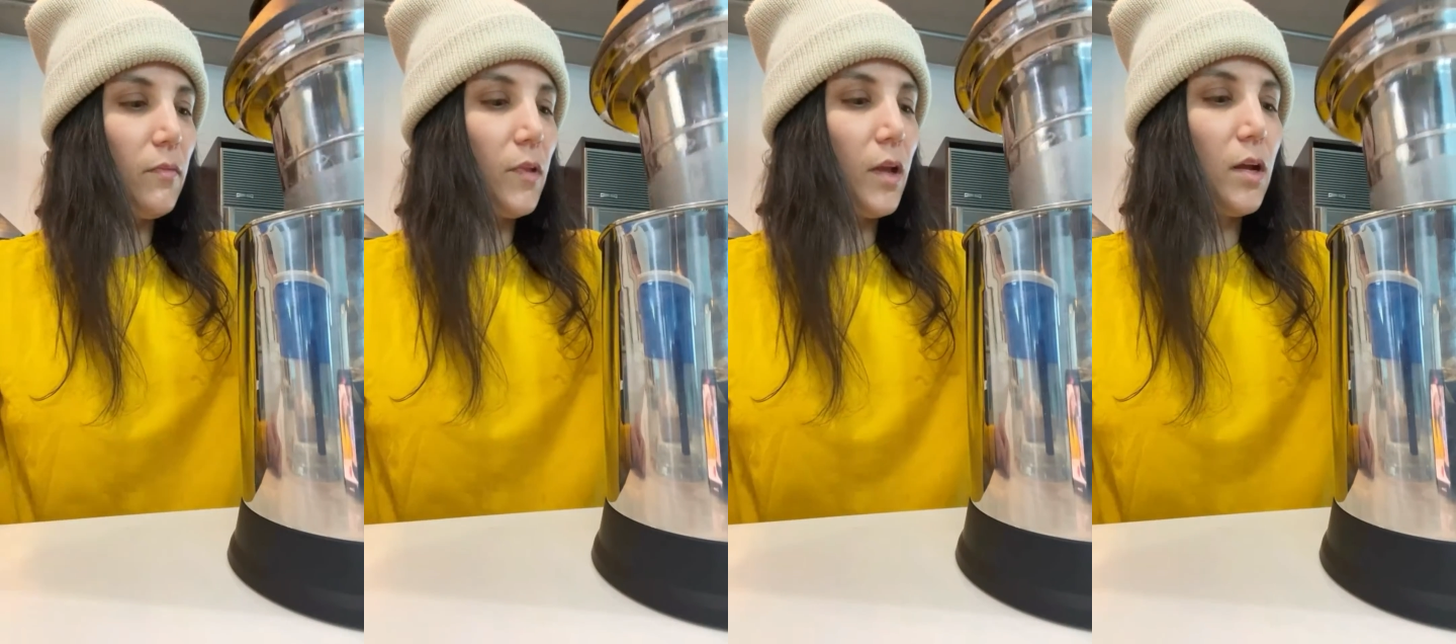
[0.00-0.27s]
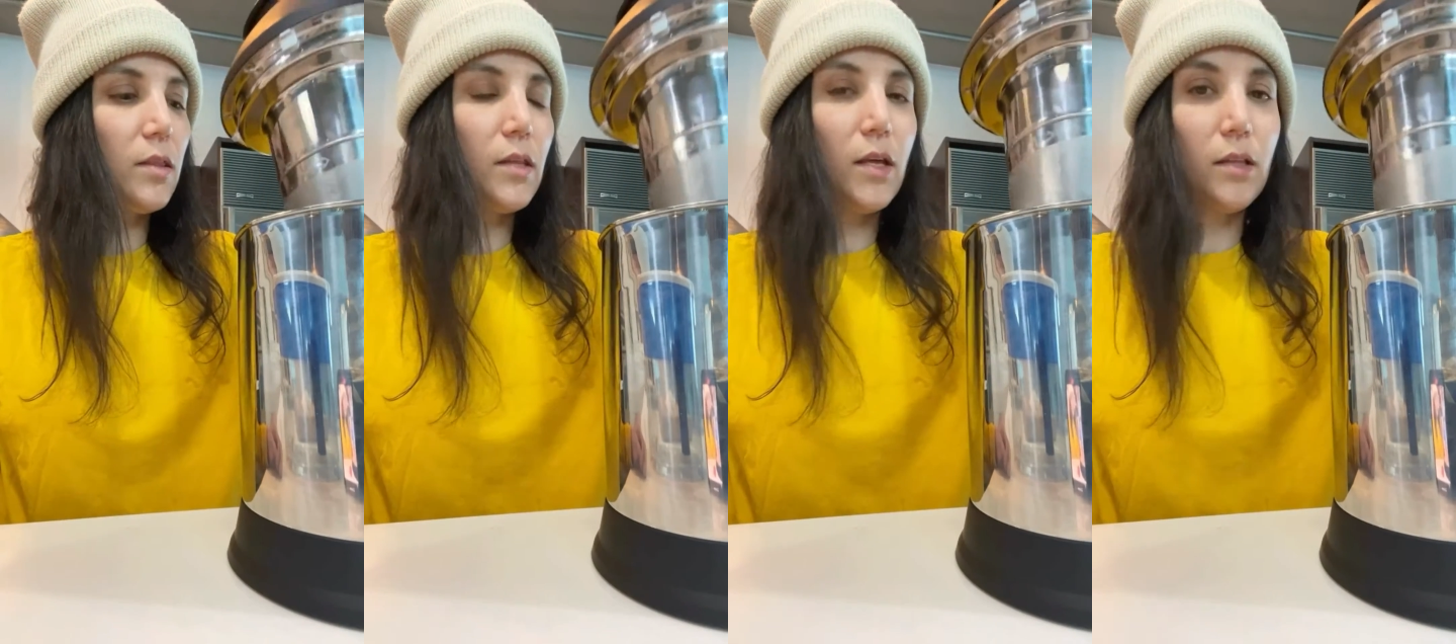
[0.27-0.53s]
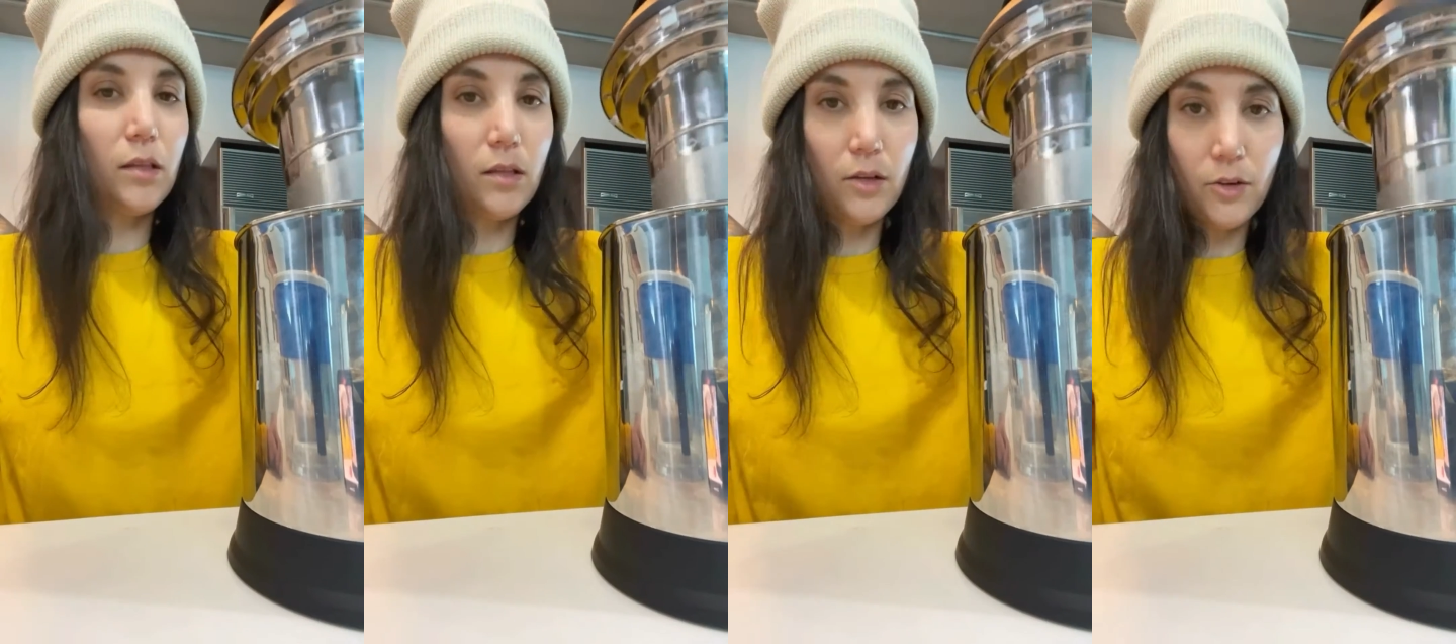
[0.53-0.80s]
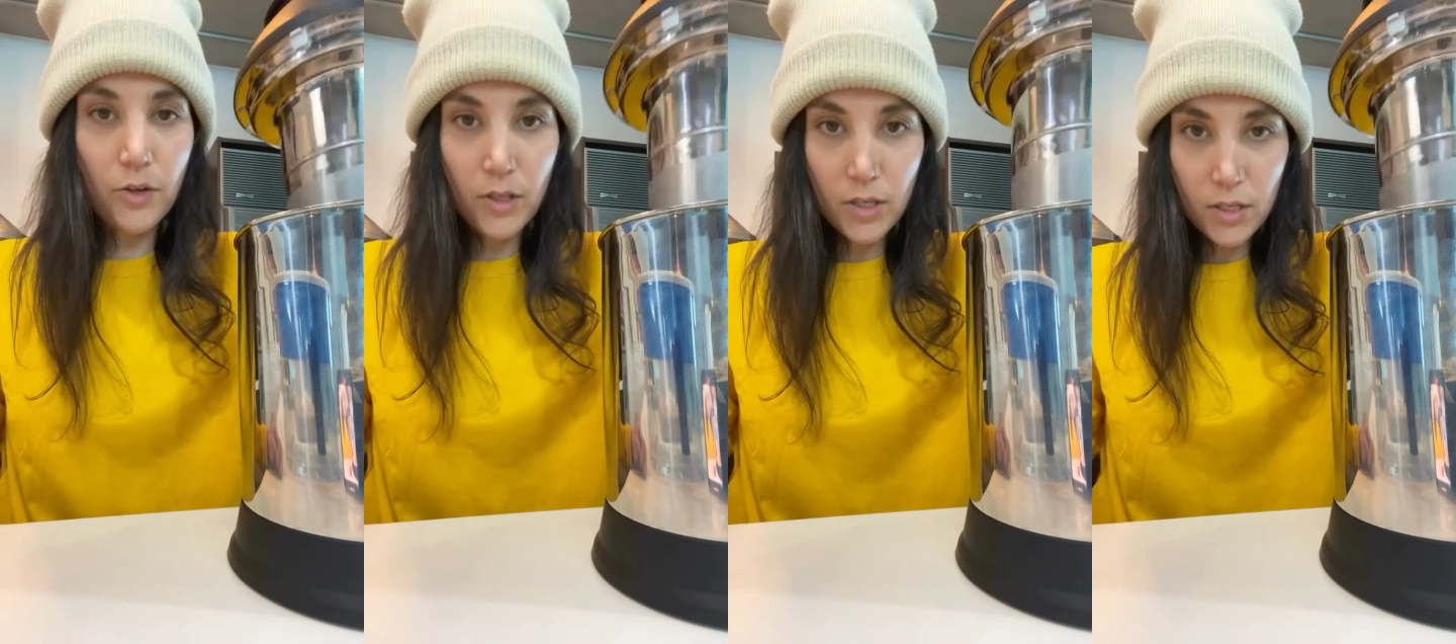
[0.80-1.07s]
and then
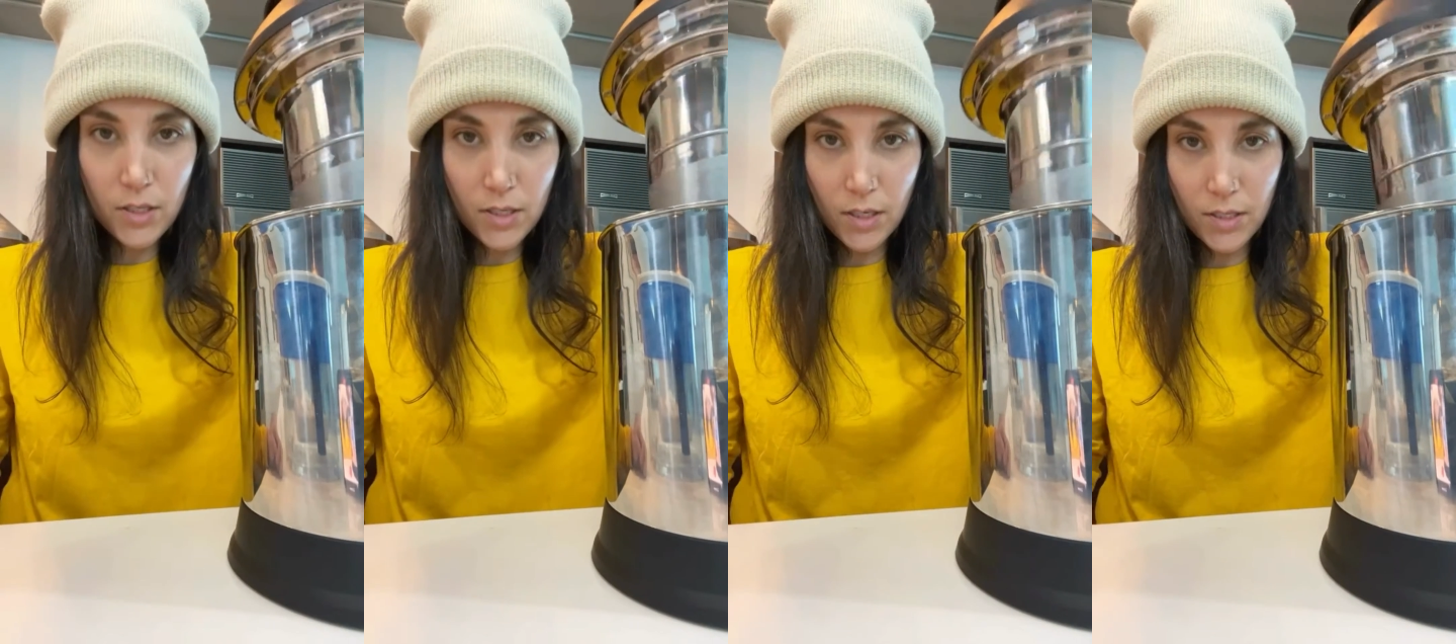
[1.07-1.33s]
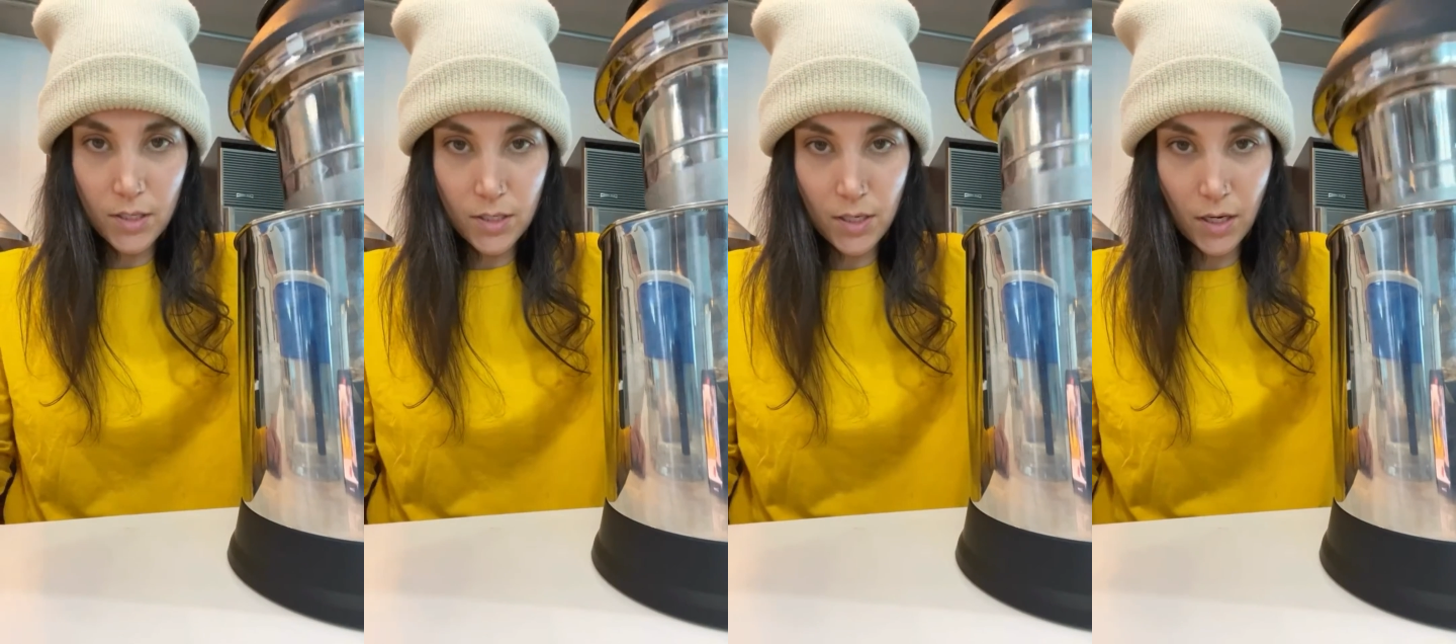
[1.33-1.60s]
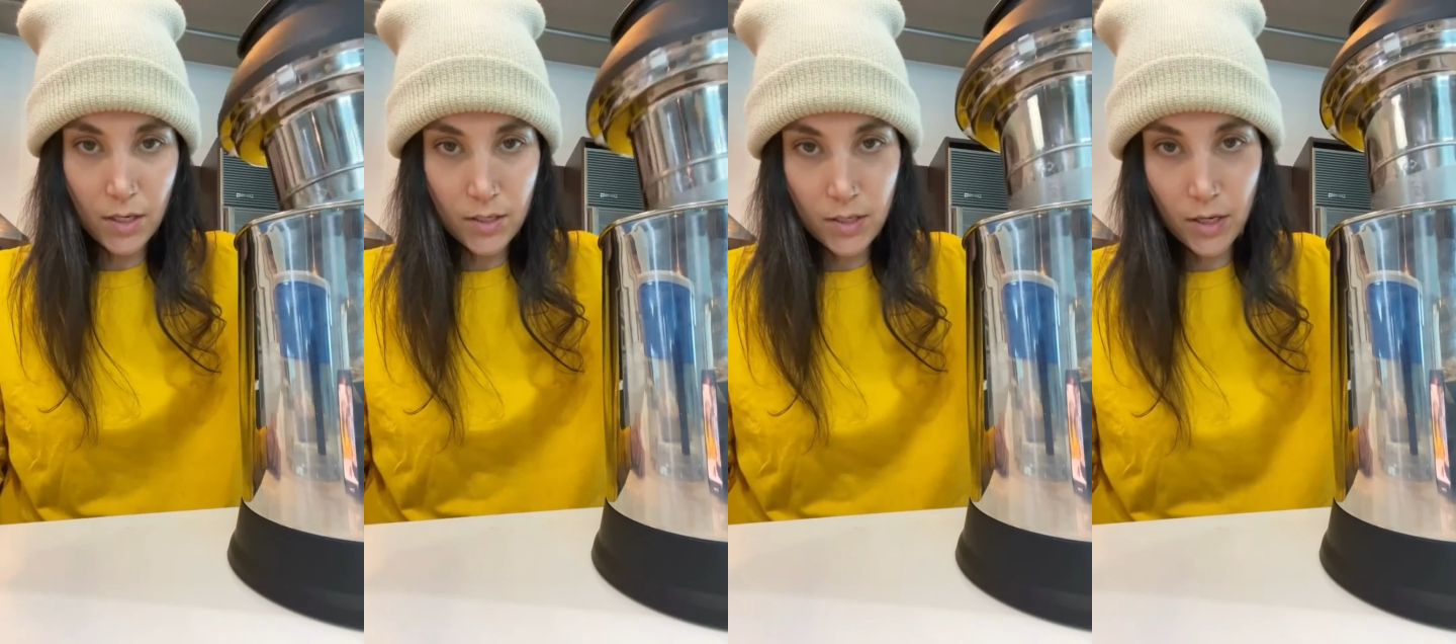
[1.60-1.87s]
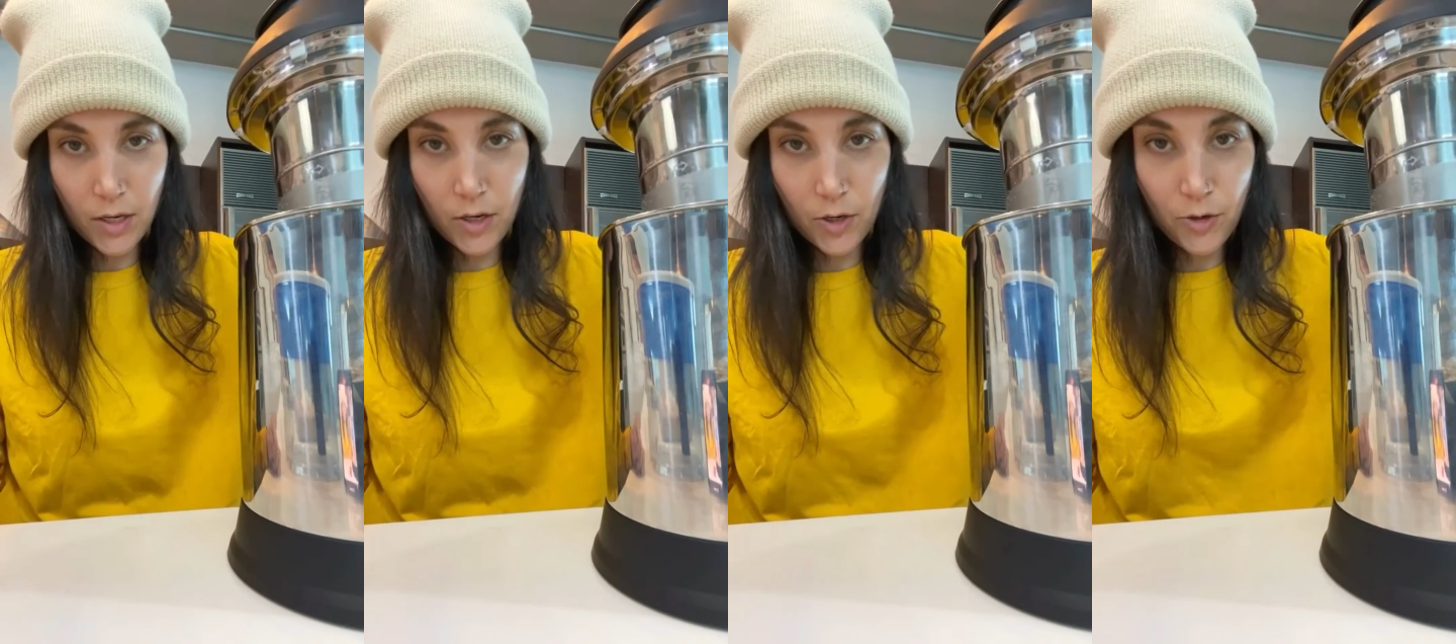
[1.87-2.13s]
literally 60 seconds
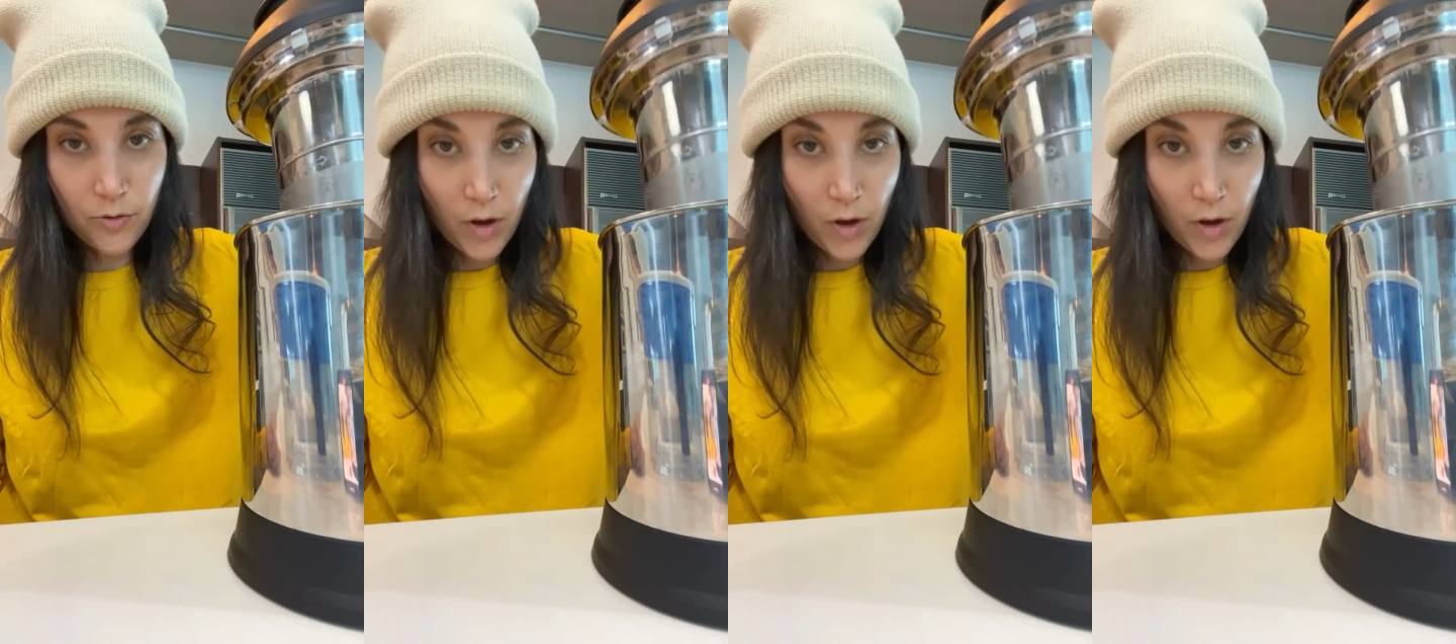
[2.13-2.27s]
later you've